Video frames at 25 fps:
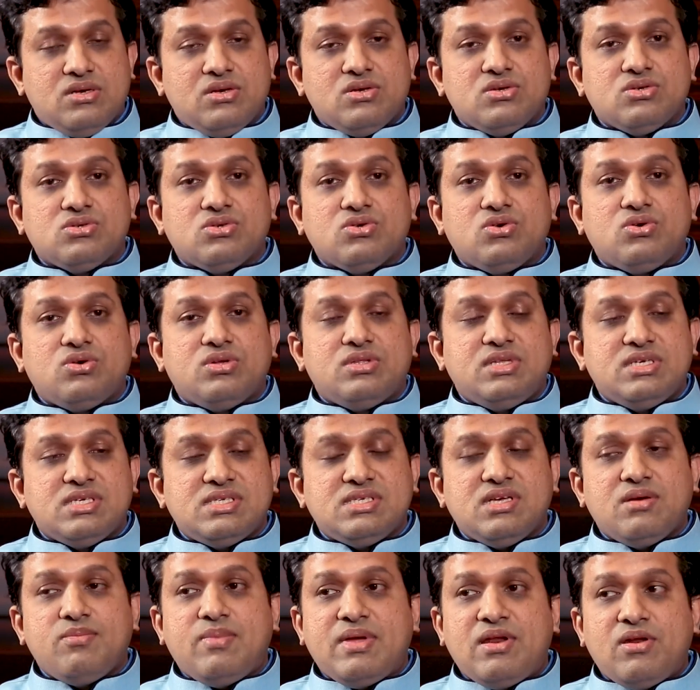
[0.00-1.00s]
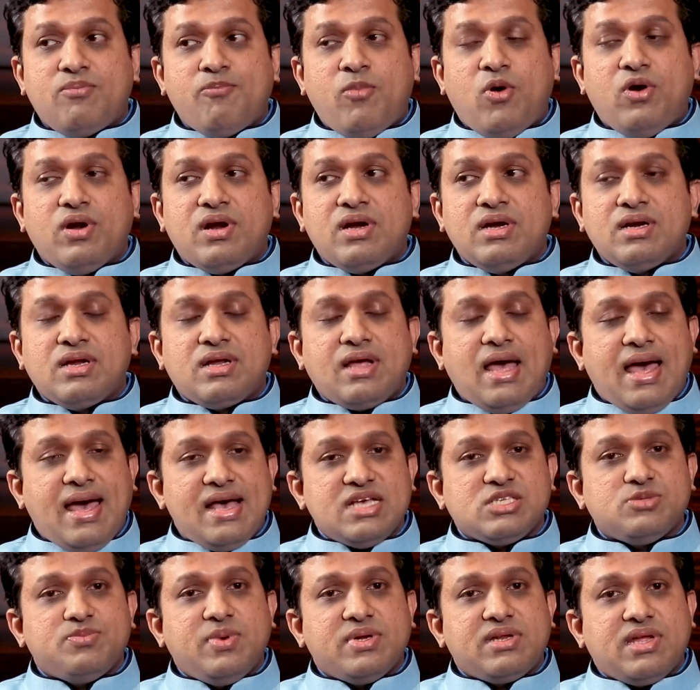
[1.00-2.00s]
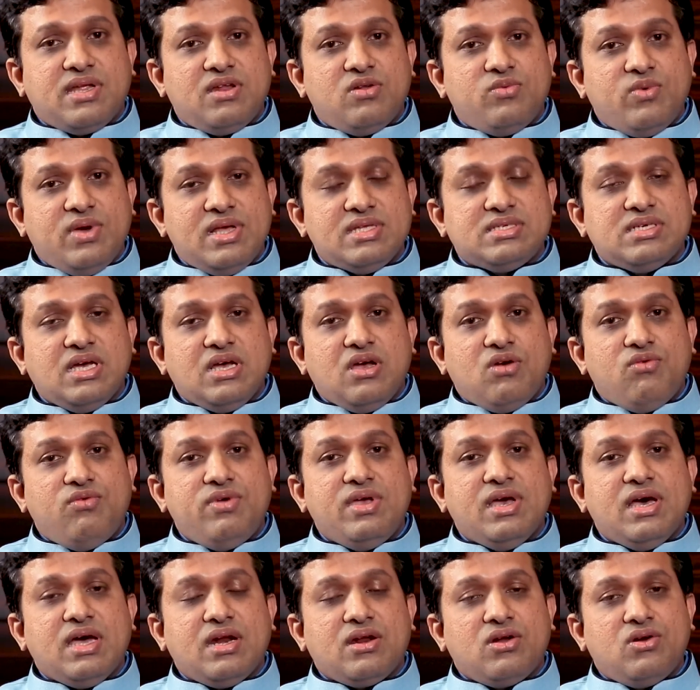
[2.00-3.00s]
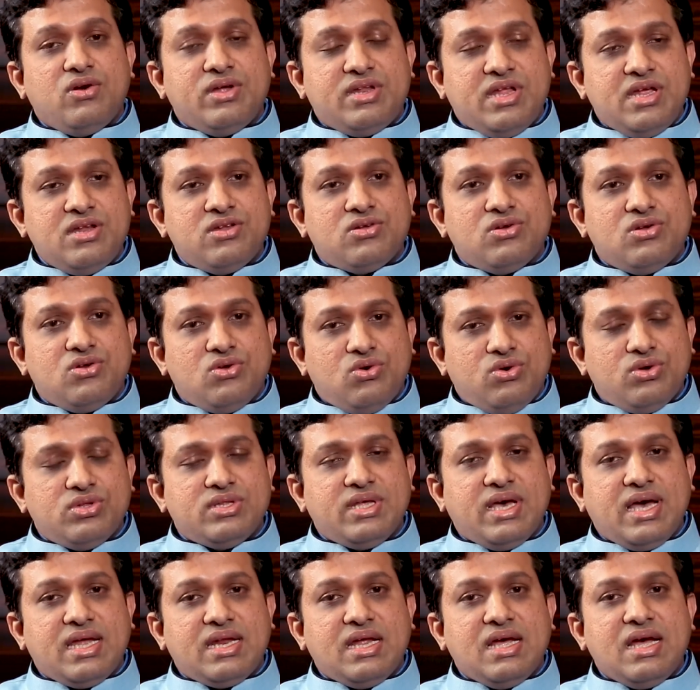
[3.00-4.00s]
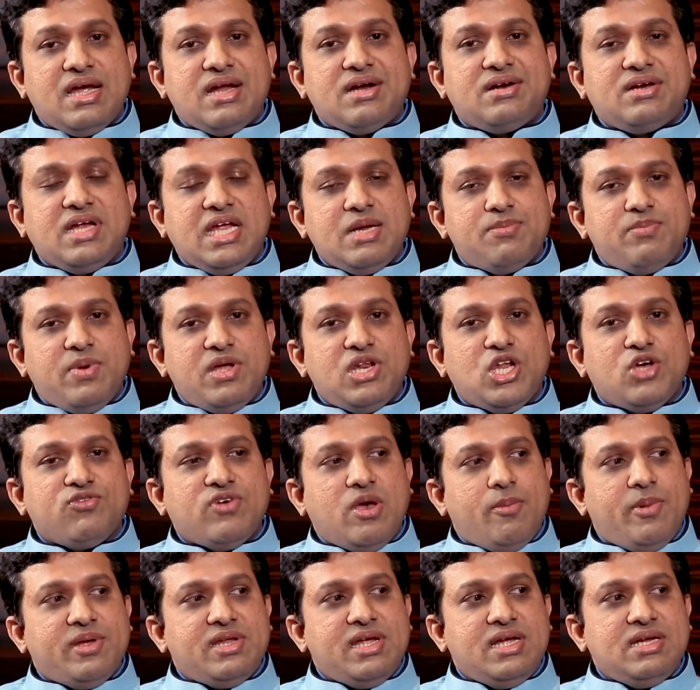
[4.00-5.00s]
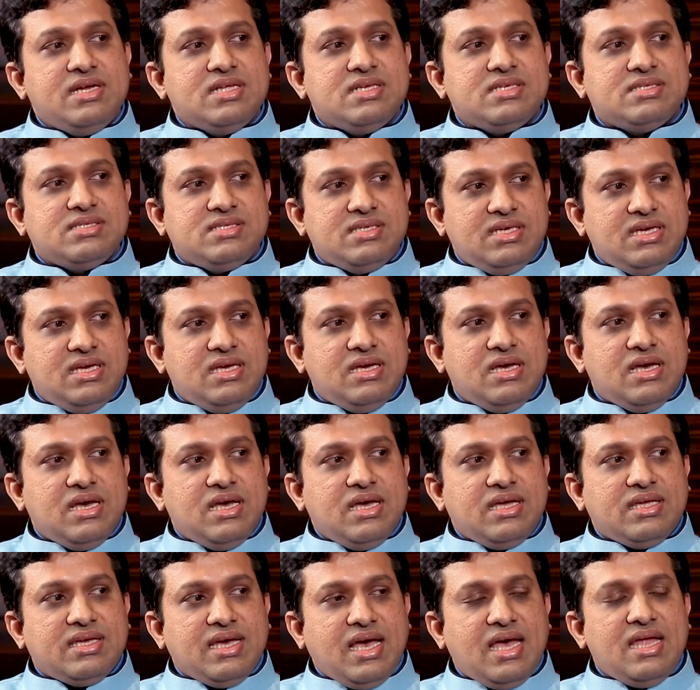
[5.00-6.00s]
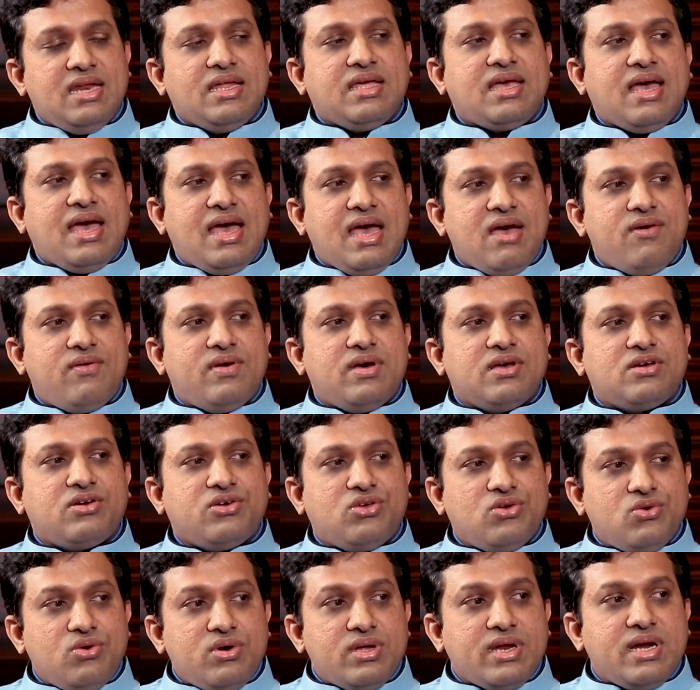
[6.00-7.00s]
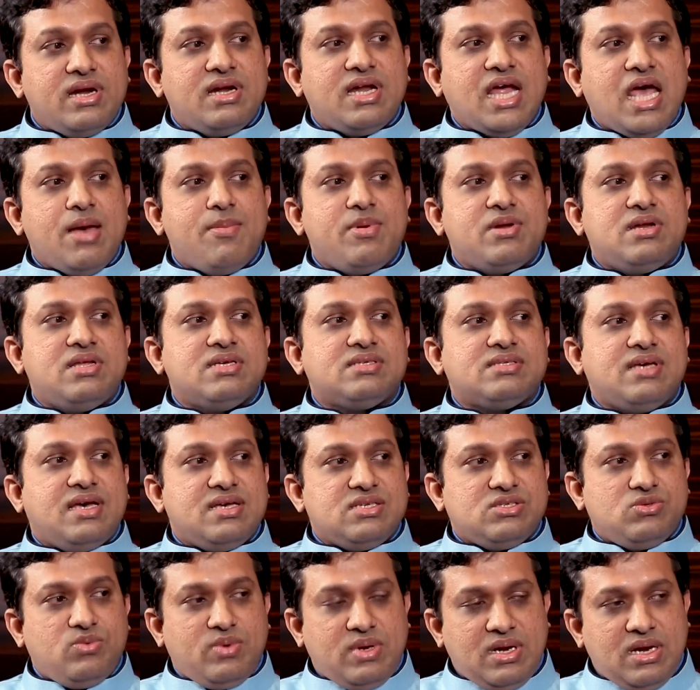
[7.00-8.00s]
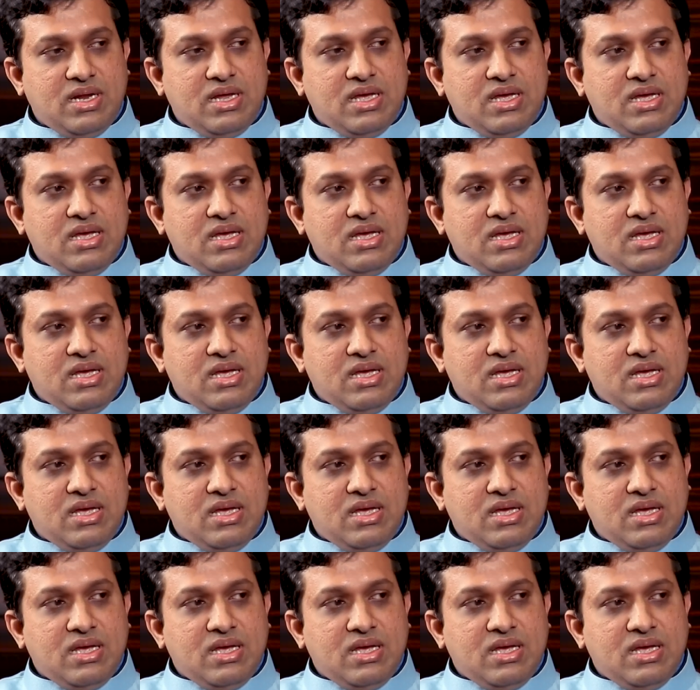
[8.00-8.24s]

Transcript: So this is an important aspect in which we are getting to know that treatment of hepatitis C can have a cure in diabetes as well.